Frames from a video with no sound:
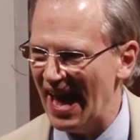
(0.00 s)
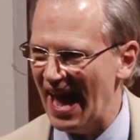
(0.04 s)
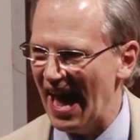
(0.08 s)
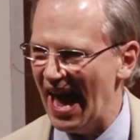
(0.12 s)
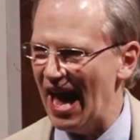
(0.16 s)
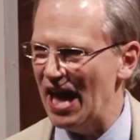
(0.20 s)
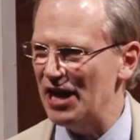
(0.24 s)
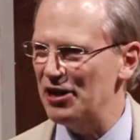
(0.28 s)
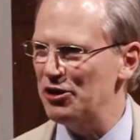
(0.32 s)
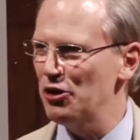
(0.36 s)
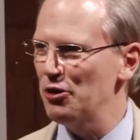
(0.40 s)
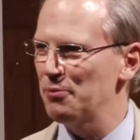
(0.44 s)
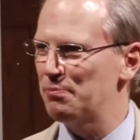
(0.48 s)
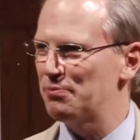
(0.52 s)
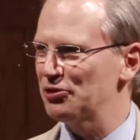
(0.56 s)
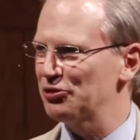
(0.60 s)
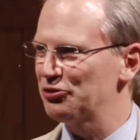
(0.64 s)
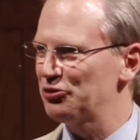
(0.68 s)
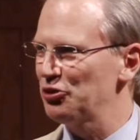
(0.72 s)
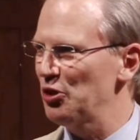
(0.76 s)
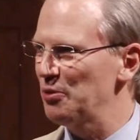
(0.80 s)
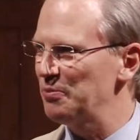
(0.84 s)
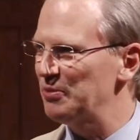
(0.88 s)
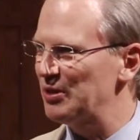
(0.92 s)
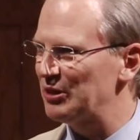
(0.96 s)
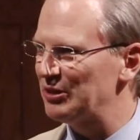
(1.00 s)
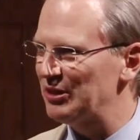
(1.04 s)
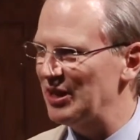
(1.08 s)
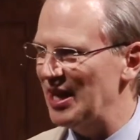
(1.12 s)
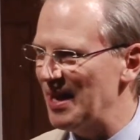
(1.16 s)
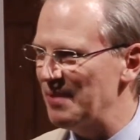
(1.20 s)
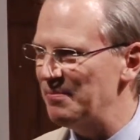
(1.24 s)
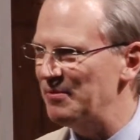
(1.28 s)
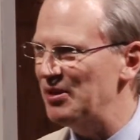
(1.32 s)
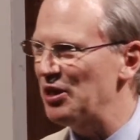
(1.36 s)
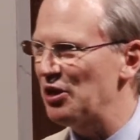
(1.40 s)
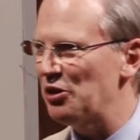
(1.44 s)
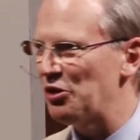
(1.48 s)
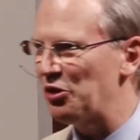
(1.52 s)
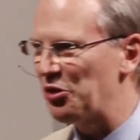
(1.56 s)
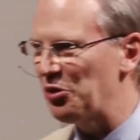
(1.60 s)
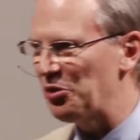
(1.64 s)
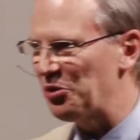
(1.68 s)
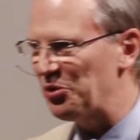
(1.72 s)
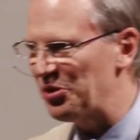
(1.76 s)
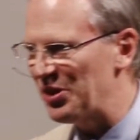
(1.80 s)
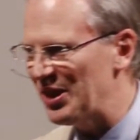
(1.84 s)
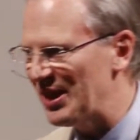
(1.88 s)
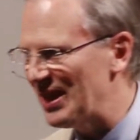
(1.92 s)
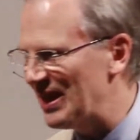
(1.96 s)
and who presume to claim the
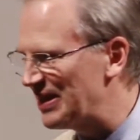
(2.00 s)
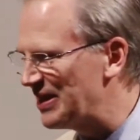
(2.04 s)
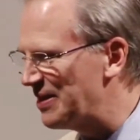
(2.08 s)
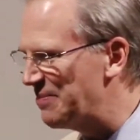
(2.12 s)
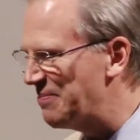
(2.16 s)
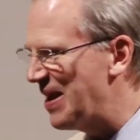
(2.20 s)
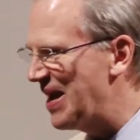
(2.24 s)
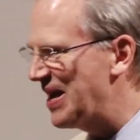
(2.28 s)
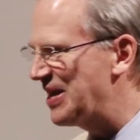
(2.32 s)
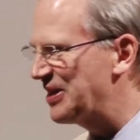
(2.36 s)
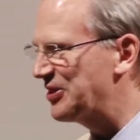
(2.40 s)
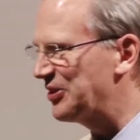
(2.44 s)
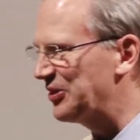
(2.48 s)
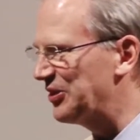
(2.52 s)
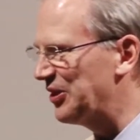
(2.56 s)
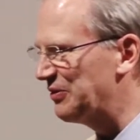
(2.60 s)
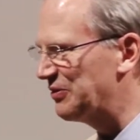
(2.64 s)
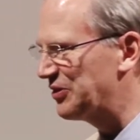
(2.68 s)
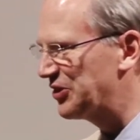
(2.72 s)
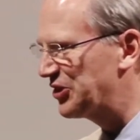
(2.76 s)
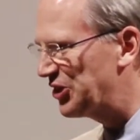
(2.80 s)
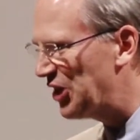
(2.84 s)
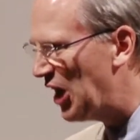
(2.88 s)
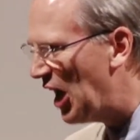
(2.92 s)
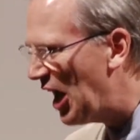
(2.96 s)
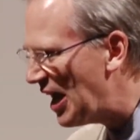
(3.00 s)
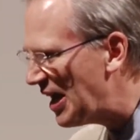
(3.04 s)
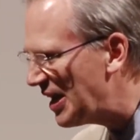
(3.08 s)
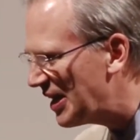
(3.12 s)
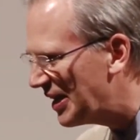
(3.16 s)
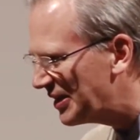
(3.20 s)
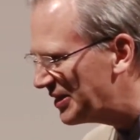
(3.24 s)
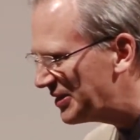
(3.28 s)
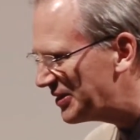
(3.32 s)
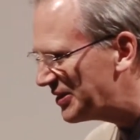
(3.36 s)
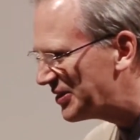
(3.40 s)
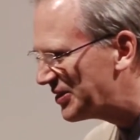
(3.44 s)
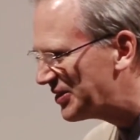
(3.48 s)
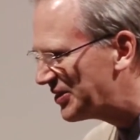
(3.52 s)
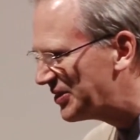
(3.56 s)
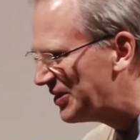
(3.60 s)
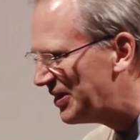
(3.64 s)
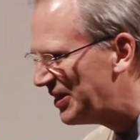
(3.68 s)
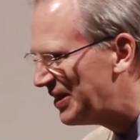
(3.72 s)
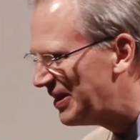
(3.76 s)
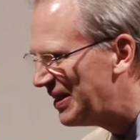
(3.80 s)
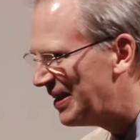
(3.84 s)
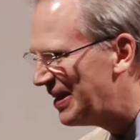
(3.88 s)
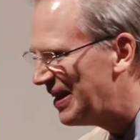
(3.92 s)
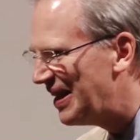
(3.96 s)
authority and the mantle of science
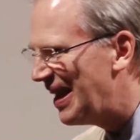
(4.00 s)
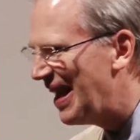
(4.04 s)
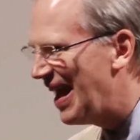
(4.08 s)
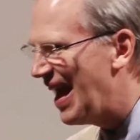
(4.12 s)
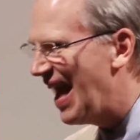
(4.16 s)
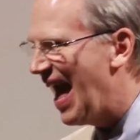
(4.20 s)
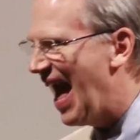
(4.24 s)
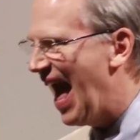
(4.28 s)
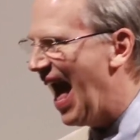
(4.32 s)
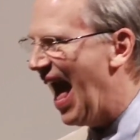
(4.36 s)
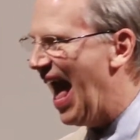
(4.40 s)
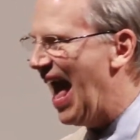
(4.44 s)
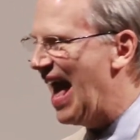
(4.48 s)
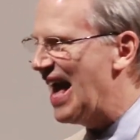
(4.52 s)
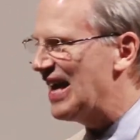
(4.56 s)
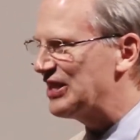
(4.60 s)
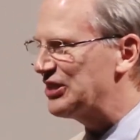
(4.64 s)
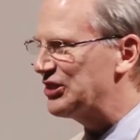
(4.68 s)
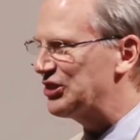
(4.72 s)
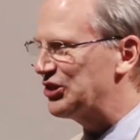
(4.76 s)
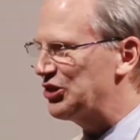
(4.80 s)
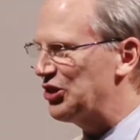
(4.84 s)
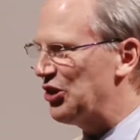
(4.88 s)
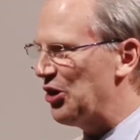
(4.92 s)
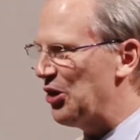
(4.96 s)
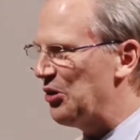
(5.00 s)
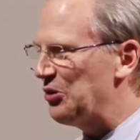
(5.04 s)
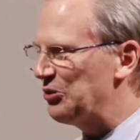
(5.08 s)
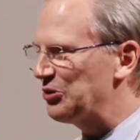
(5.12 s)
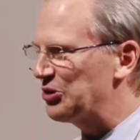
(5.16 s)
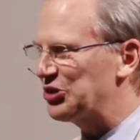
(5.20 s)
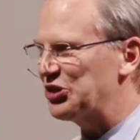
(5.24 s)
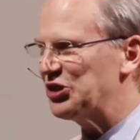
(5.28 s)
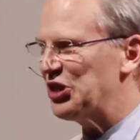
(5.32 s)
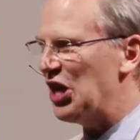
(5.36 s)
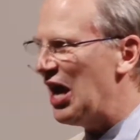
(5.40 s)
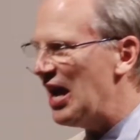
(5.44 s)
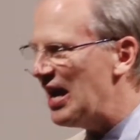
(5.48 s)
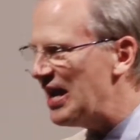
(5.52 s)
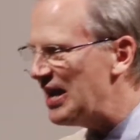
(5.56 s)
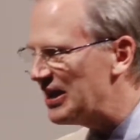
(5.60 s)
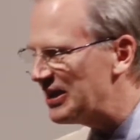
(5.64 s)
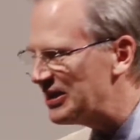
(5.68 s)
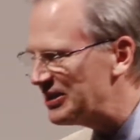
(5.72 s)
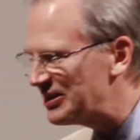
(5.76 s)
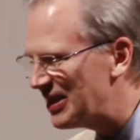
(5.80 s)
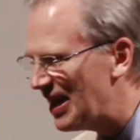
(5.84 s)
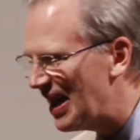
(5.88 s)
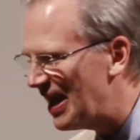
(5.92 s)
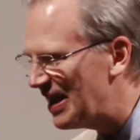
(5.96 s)
as though
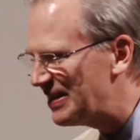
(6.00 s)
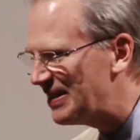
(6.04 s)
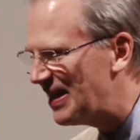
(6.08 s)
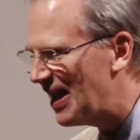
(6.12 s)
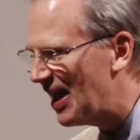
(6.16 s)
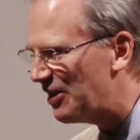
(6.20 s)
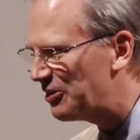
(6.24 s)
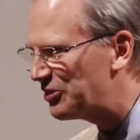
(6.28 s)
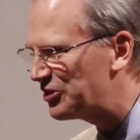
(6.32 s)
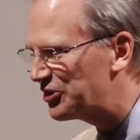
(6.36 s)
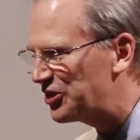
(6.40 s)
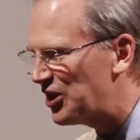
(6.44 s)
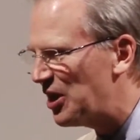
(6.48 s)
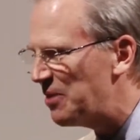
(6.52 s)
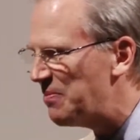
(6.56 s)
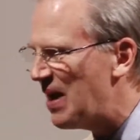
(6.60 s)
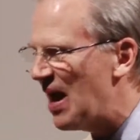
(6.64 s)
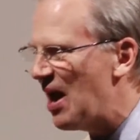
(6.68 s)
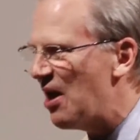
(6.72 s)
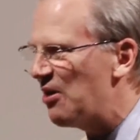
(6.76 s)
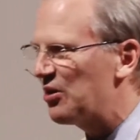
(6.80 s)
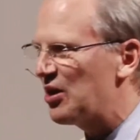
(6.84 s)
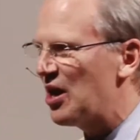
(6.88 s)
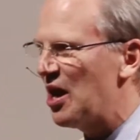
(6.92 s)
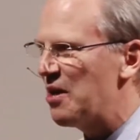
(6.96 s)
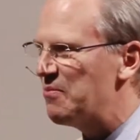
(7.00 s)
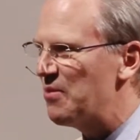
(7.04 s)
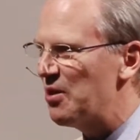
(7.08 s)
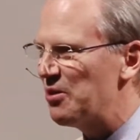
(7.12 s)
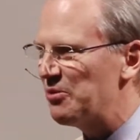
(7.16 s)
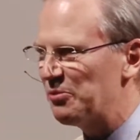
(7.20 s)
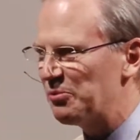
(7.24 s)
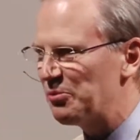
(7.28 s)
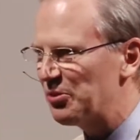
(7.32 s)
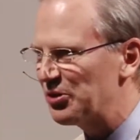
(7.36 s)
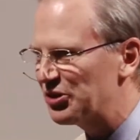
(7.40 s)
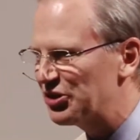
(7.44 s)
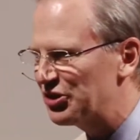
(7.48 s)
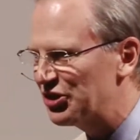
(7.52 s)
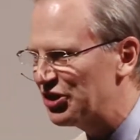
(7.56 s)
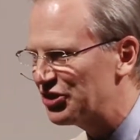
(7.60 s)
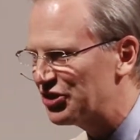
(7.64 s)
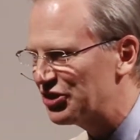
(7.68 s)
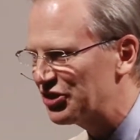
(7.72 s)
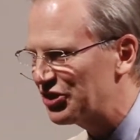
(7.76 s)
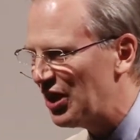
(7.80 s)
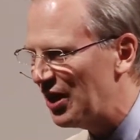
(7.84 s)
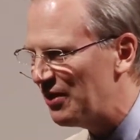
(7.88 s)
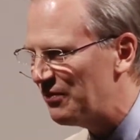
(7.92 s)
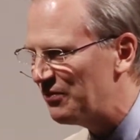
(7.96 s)
science had now somehow come up with
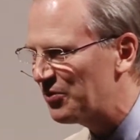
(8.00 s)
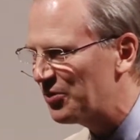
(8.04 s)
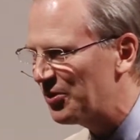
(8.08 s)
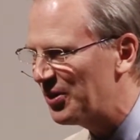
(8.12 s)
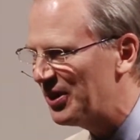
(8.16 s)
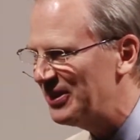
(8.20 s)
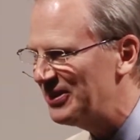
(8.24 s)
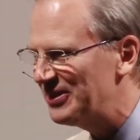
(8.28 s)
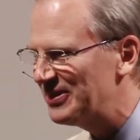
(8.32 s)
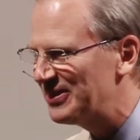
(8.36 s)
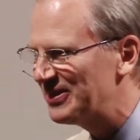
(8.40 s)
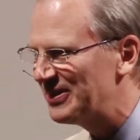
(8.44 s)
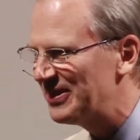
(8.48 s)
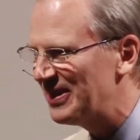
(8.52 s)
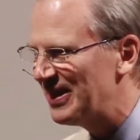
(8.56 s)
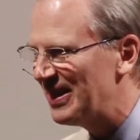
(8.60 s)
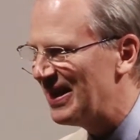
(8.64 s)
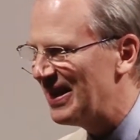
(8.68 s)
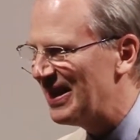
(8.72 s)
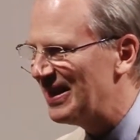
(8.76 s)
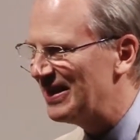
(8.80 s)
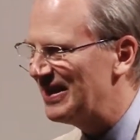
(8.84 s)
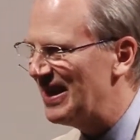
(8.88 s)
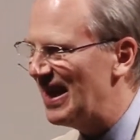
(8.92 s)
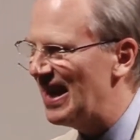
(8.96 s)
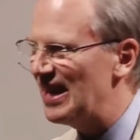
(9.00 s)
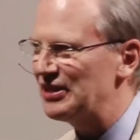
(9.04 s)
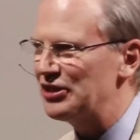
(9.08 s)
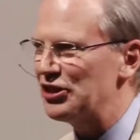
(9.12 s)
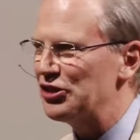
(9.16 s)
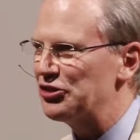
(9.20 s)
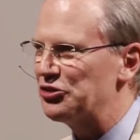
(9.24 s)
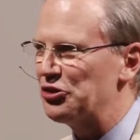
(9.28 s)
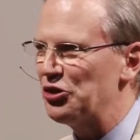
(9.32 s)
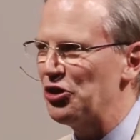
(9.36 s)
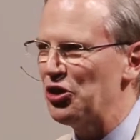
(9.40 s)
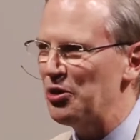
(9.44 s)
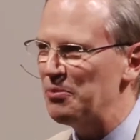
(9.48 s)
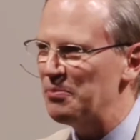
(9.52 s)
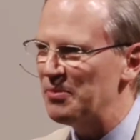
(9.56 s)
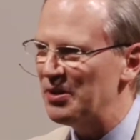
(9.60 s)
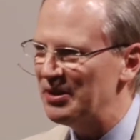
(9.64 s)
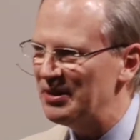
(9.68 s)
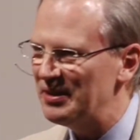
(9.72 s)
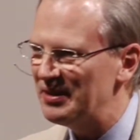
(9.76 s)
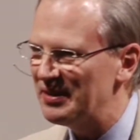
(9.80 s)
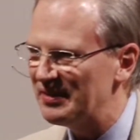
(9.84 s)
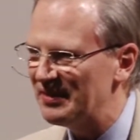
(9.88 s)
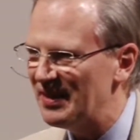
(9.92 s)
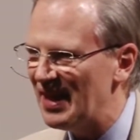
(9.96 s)
discoveries that
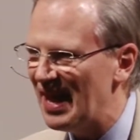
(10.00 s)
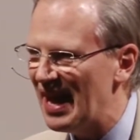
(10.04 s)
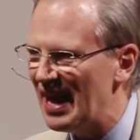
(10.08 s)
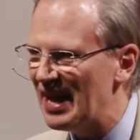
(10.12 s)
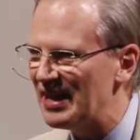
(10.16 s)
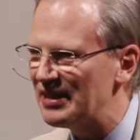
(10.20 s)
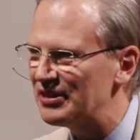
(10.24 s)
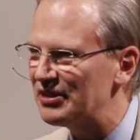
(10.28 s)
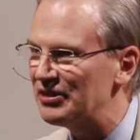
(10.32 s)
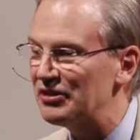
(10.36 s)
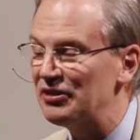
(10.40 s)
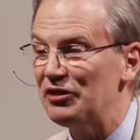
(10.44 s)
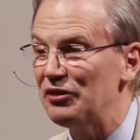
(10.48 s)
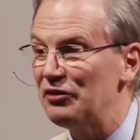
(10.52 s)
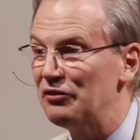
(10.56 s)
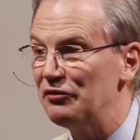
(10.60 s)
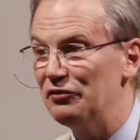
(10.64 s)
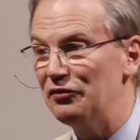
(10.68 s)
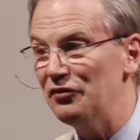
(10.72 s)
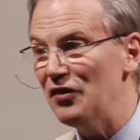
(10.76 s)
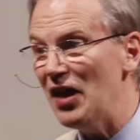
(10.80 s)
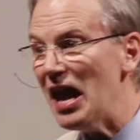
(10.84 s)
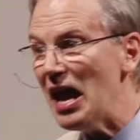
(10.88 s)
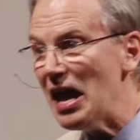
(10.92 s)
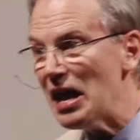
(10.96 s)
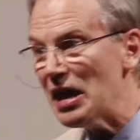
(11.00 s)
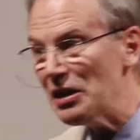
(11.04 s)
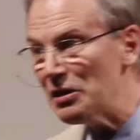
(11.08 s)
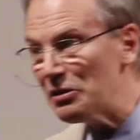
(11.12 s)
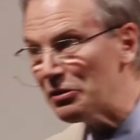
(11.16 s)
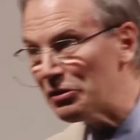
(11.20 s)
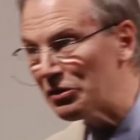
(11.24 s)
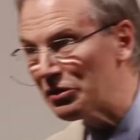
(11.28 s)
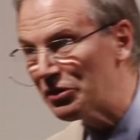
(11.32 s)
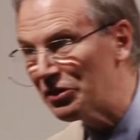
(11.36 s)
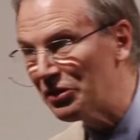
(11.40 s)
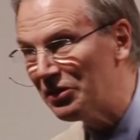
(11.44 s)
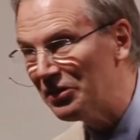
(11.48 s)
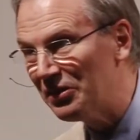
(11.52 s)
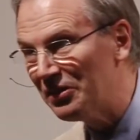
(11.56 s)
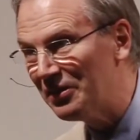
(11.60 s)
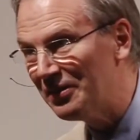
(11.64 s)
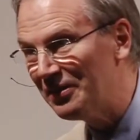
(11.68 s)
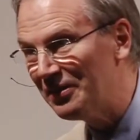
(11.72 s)
determined that faith